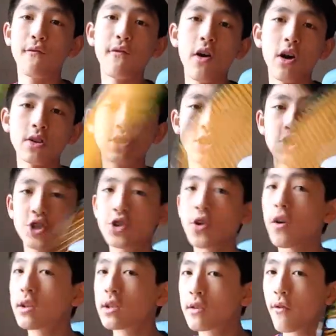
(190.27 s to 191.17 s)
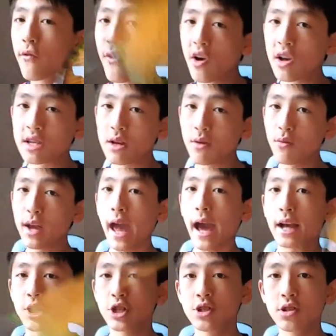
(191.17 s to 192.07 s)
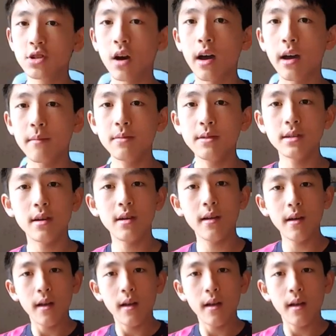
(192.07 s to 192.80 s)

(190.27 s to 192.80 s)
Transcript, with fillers: faster shots, faster reaction times.